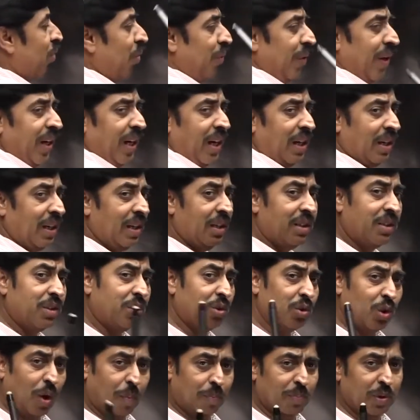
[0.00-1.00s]
moving at
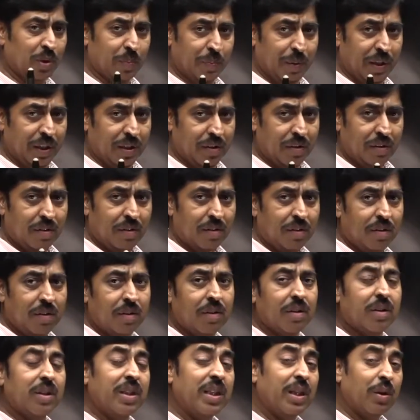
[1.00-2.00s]
its top speed
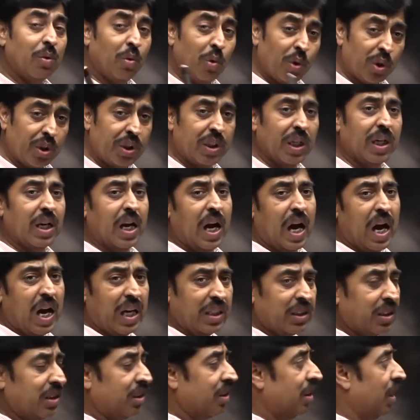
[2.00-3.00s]
the question
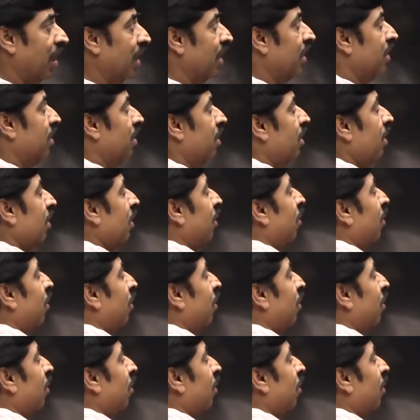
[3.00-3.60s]
asks us